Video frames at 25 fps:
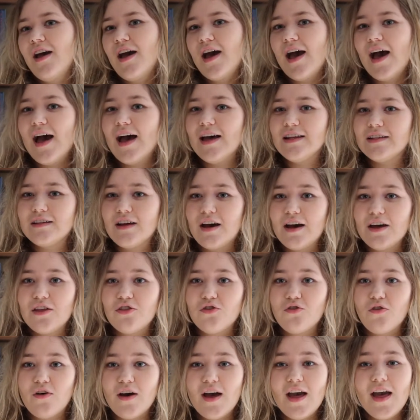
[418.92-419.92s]
and I
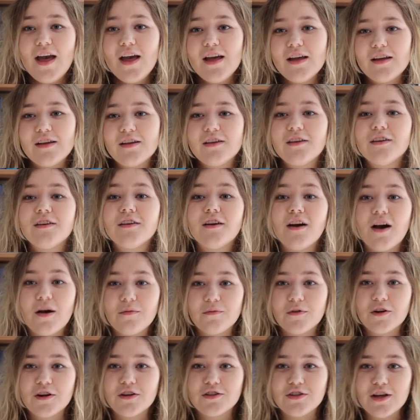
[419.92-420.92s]
thought, hey, I'm
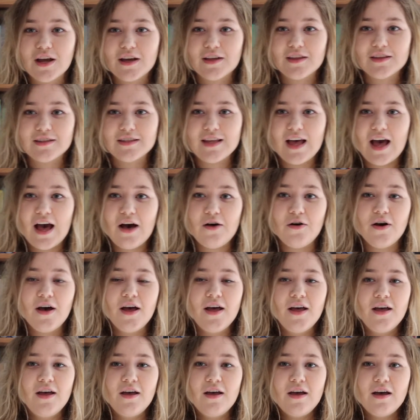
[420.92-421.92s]
going to check this out,
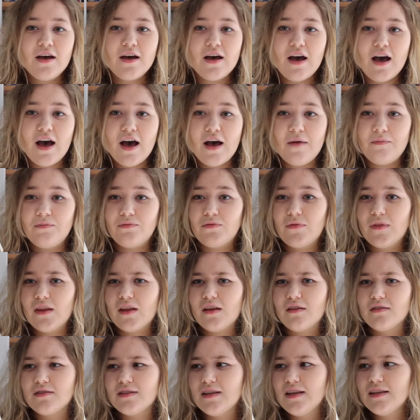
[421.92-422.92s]

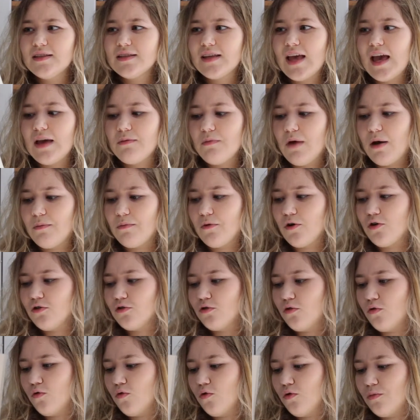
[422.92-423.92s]
because this came up
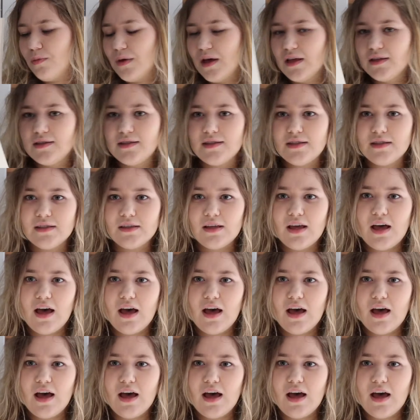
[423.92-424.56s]
on Orbit's